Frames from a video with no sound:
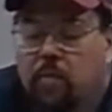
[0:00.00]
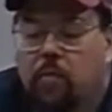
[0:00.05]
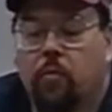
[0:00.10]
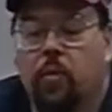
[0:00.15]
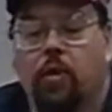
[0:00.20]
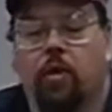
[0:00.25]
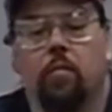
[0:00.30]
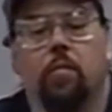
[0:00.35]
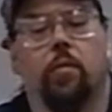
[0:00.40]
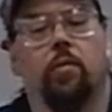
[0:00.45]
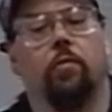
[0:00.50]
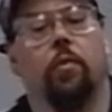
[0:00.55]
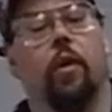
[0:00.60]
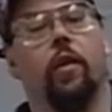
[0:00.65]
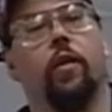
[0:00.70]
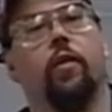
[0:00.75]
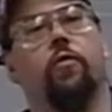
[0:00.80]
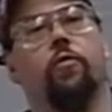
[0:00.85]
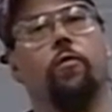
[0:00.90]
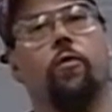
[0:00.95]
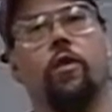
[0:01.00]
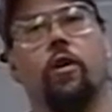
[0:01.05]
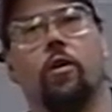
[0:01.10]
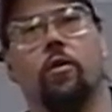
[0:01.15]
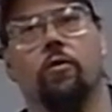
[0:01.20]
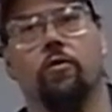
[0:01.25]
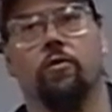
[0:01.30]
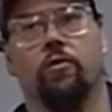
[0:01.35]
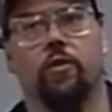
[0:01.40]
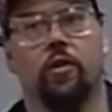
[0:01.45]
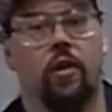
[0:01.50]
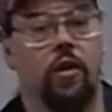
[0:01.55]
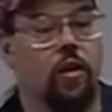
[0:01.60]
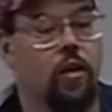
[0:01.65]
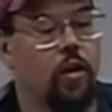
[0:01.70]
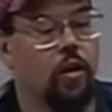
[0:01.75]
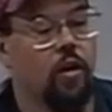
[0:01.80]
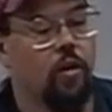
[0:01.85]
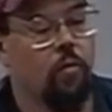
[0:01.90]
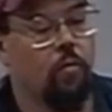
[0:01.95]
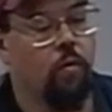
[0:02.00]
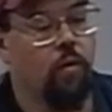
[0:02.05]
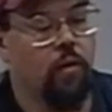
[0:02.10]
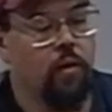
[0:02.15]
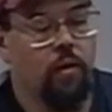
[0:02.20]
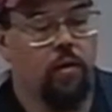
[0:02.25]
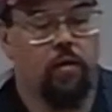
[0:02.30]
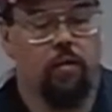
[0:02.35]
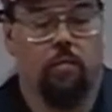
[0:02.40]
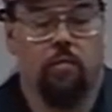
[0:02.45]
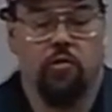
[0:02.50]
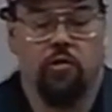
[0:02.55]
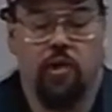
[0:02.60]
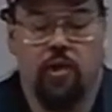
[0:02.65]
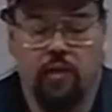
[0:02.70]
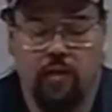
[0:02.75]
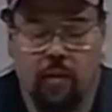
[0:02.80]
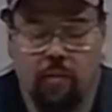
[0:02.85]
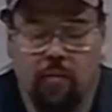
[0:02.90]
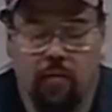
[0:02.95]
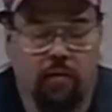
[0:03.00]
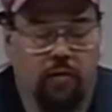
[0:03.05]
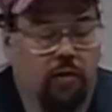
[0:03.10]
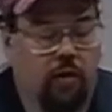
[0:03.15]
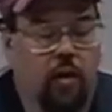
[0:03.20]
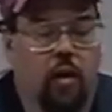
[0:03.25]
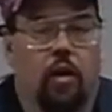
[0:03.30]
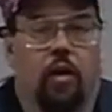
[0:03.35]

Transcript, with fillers: I've been wanting to build one of these for years. One of the machines I built as a